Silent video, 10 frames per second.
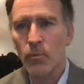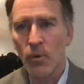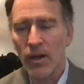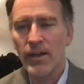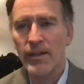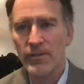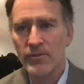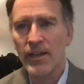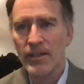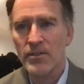won a
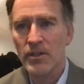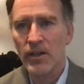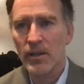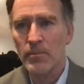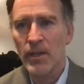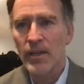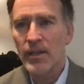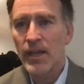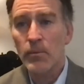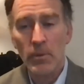second term,
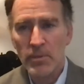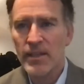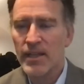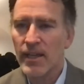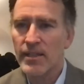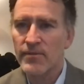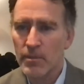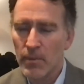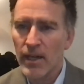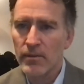it would be the end of
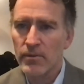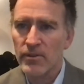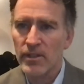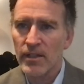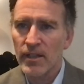democracy.